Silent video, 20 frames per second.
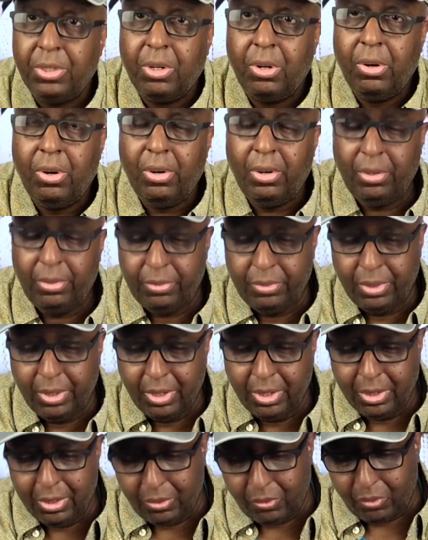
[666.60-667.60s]
cigar
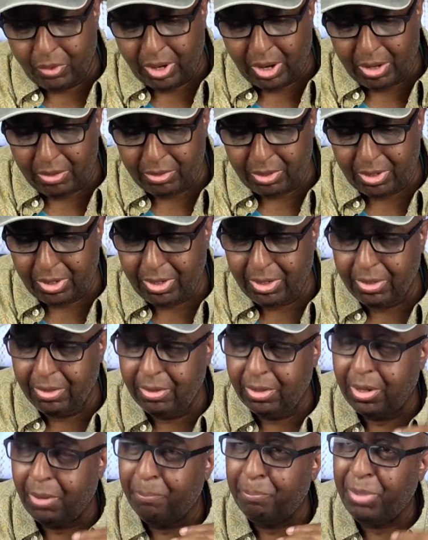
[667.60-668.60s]
without
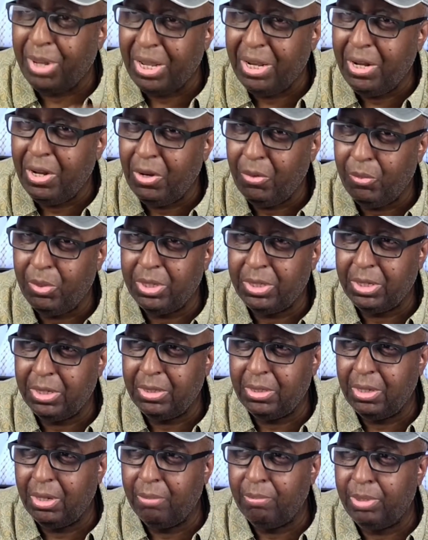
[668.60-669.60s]
competing with it,
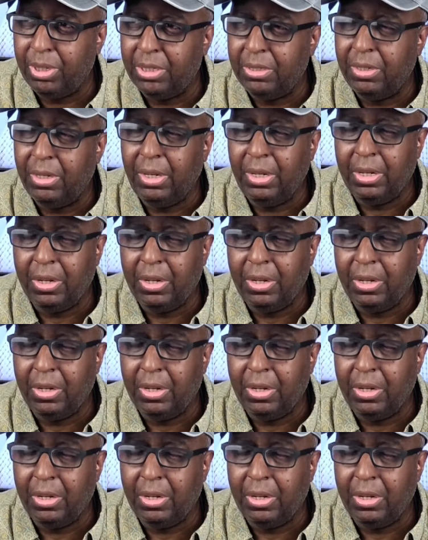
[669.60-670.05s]
but it